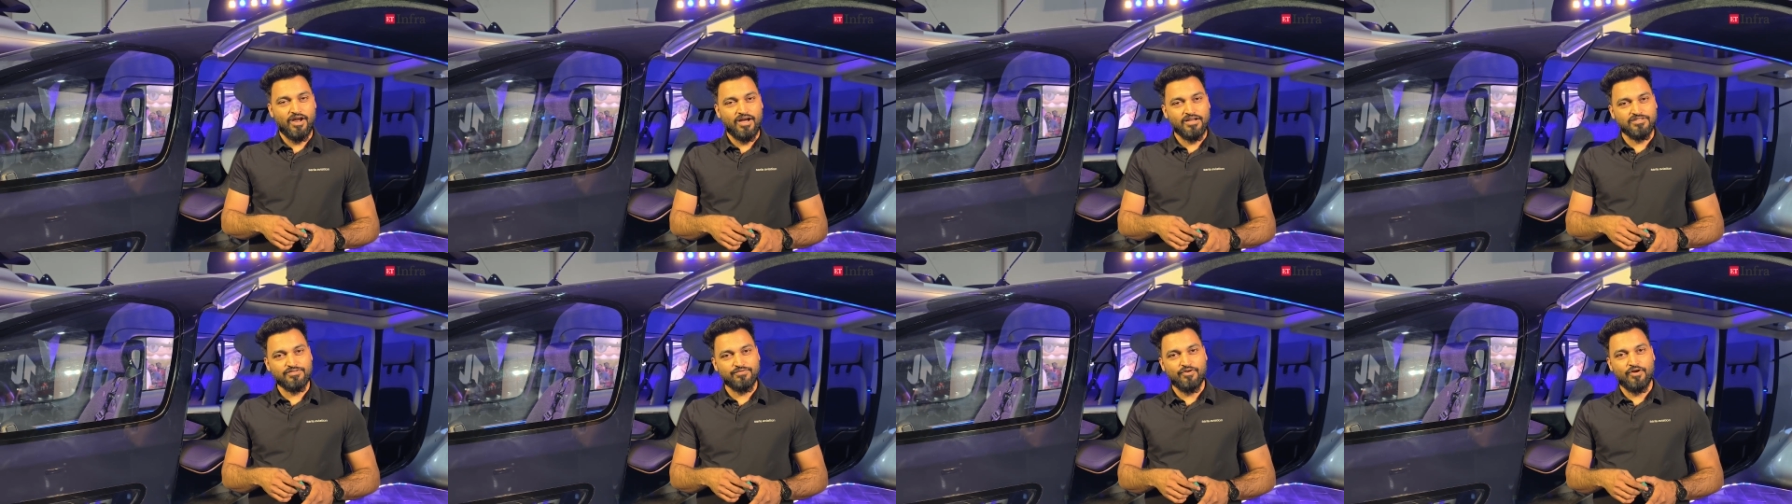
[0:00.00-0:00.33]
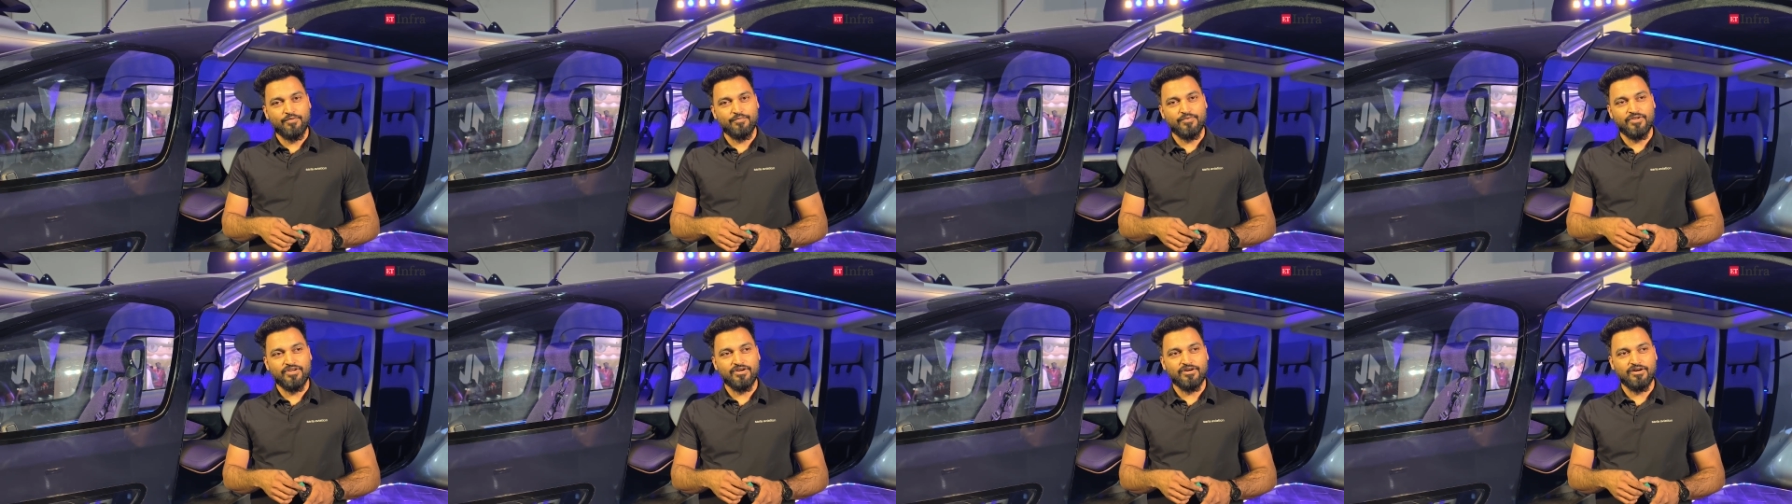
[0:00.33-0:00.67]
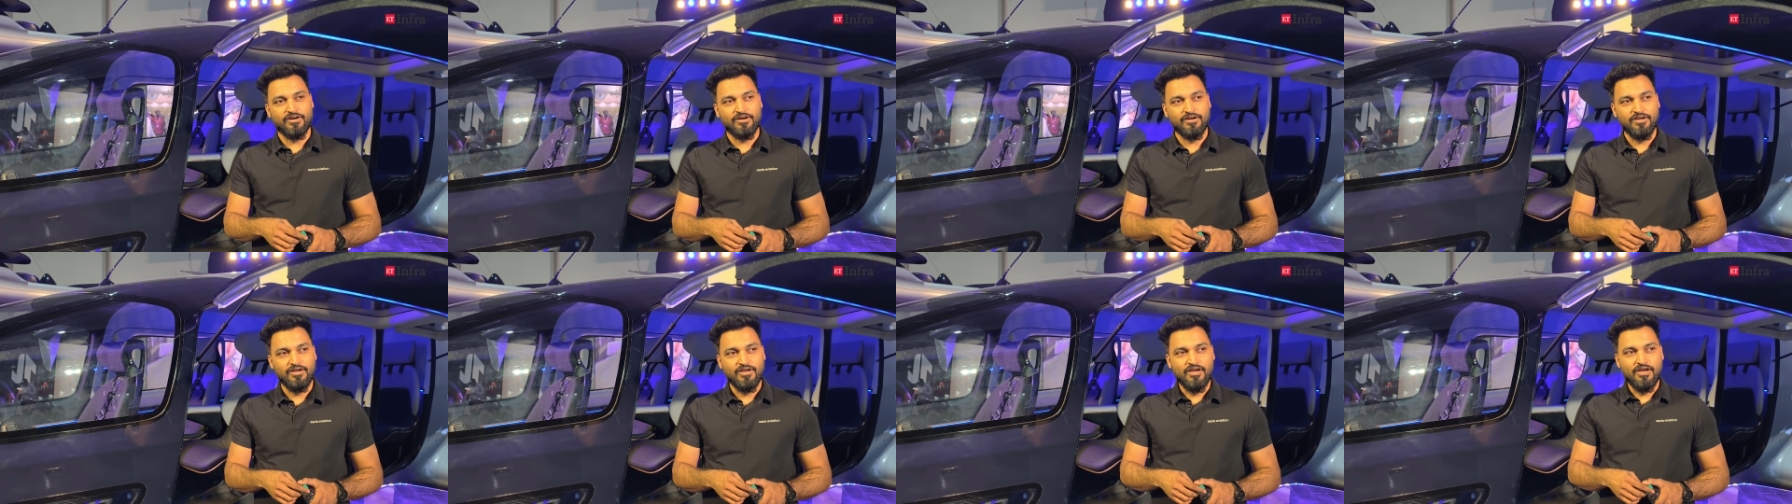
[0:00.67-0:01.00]
hours from
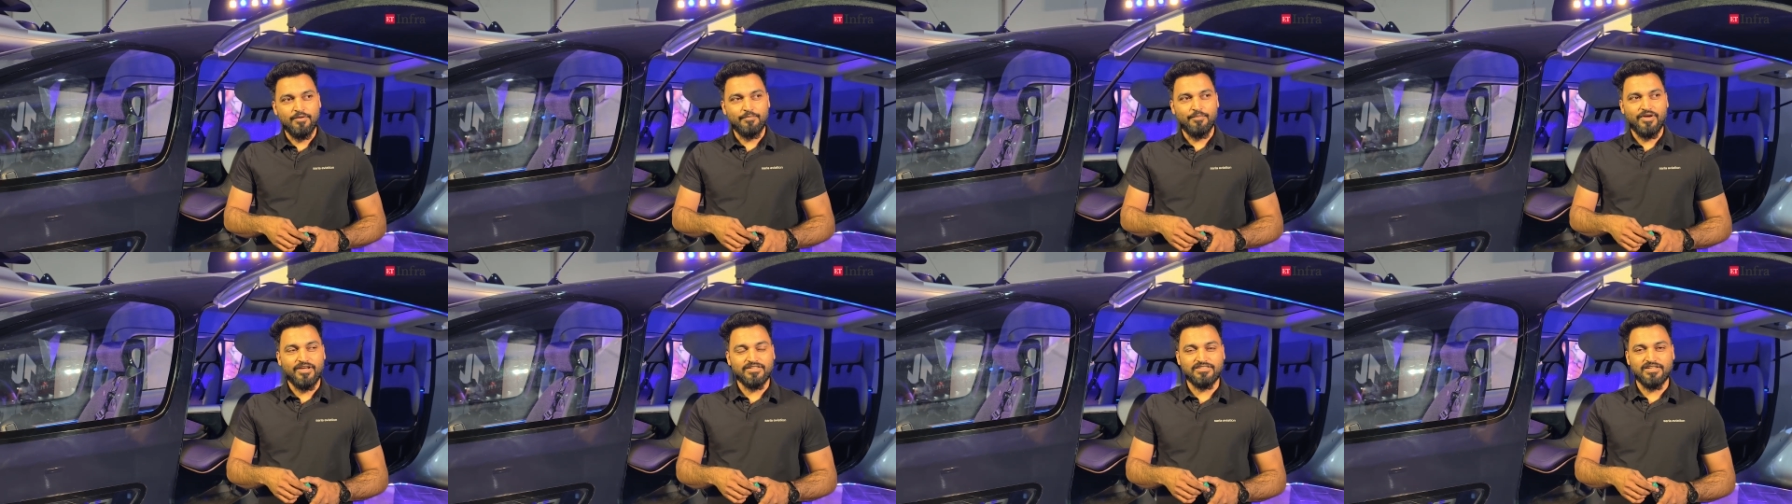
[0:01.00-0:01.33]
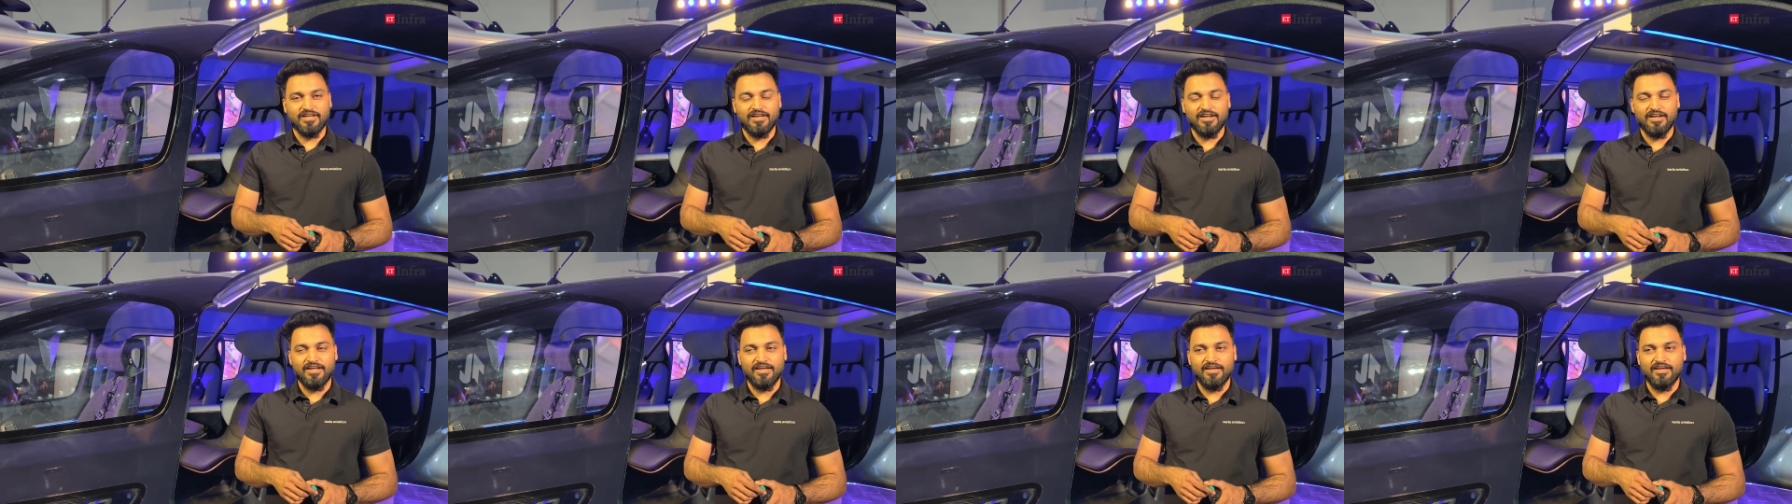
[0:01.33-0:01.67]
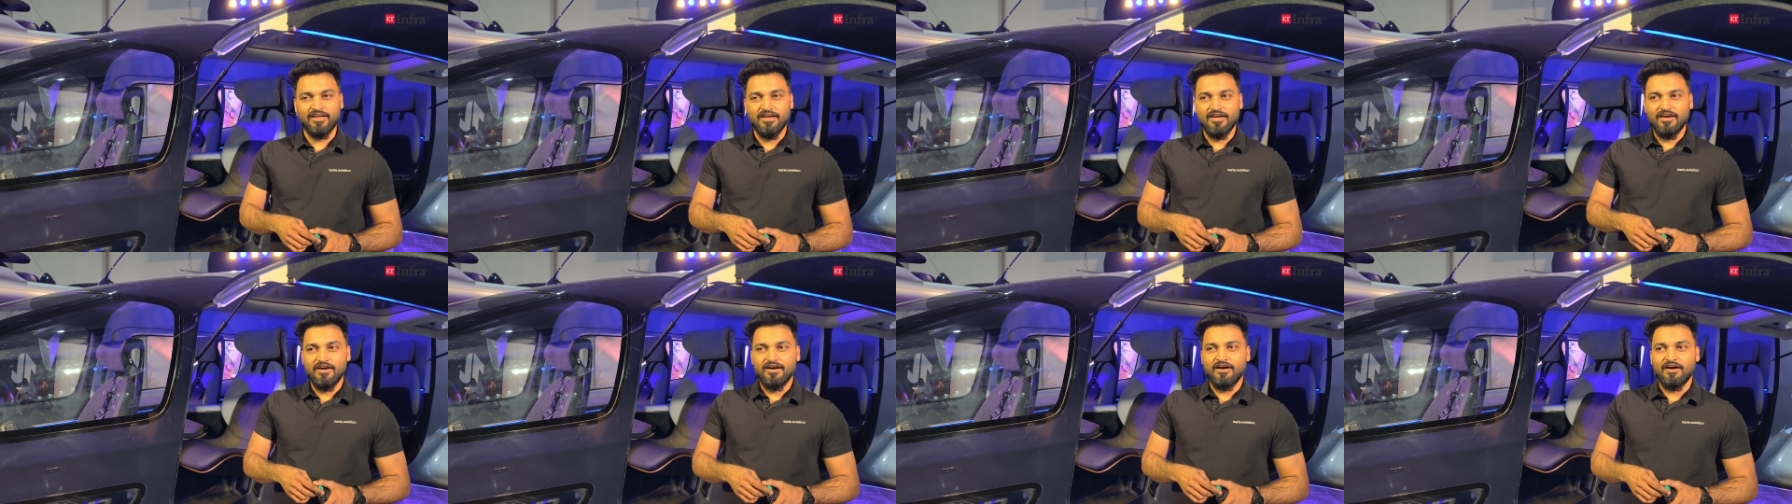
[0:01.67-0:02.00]
here
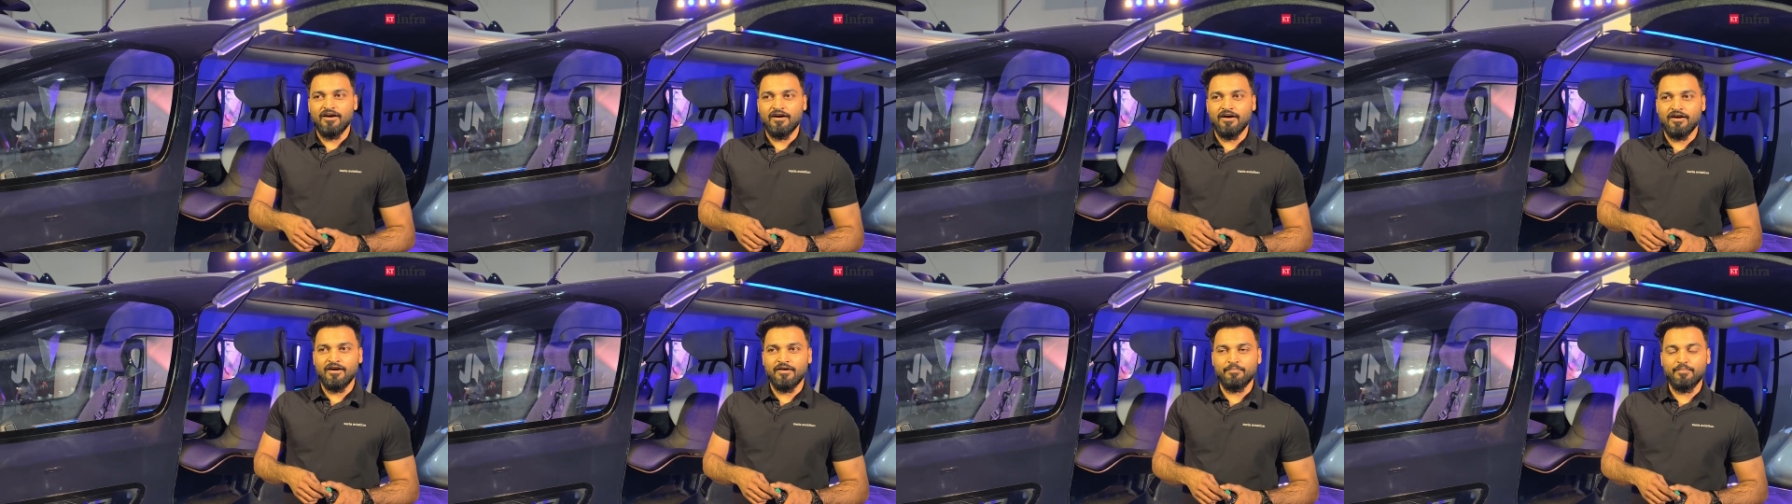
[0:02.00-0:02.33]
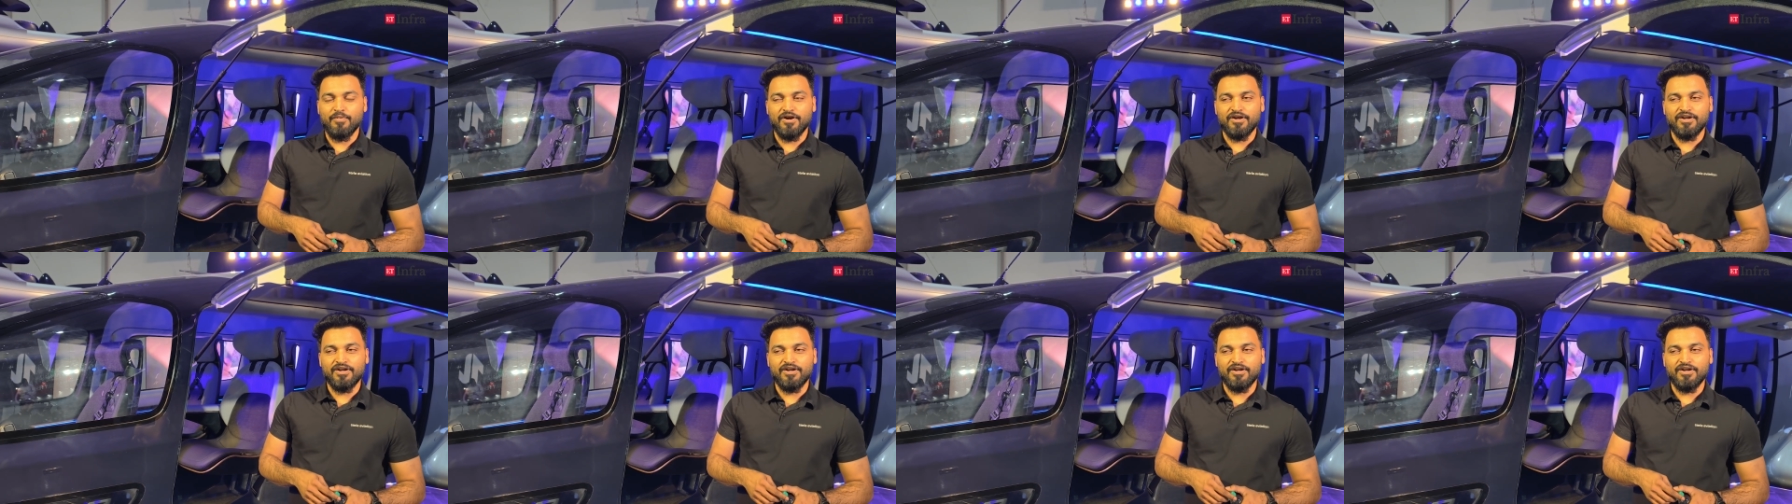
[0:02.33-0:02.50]
basically uh,